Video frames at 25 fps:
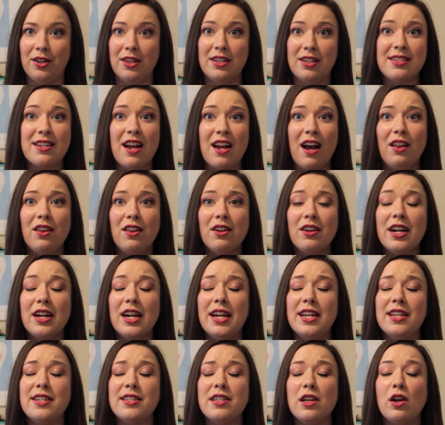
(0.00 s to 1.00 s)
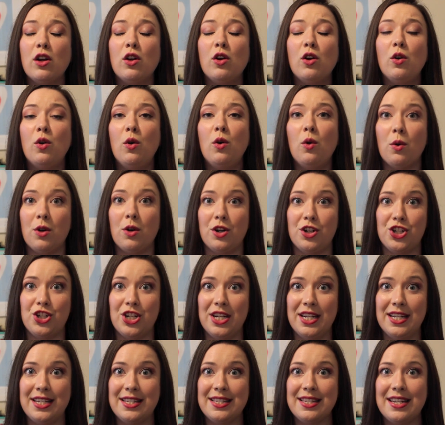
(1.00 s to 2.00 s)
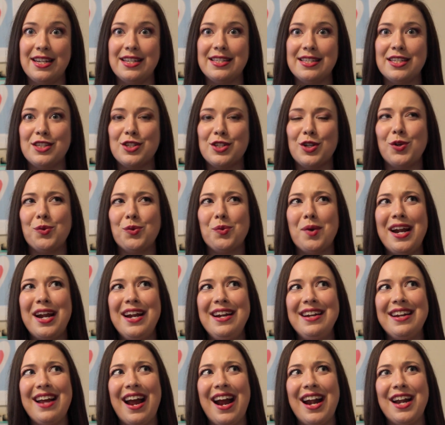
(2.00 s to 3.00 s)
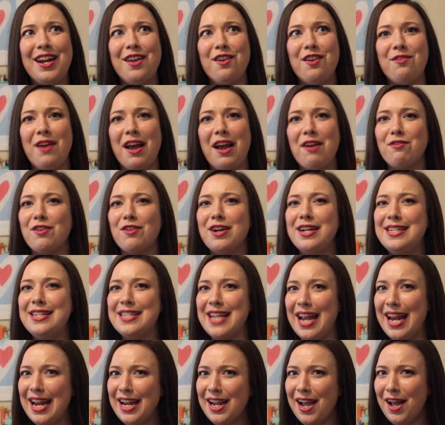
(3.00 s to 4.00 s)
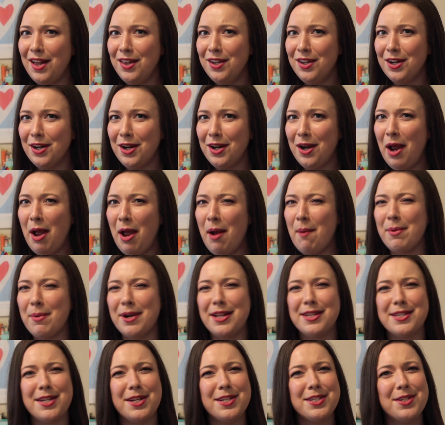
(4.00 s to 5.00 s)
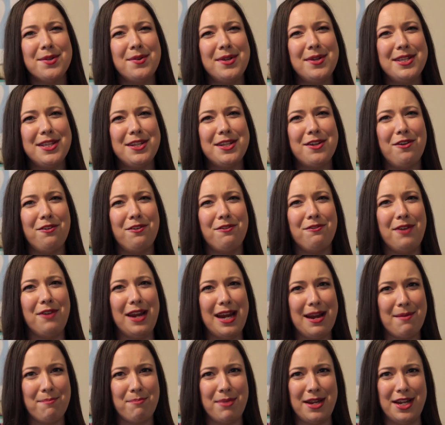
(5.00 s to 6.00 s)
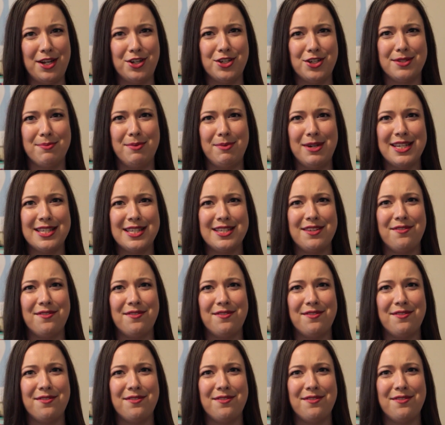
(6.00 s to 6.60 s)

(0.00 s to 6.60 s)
This color is gorgeous because it's a great kind of everyday color, but it's also a little vampy just because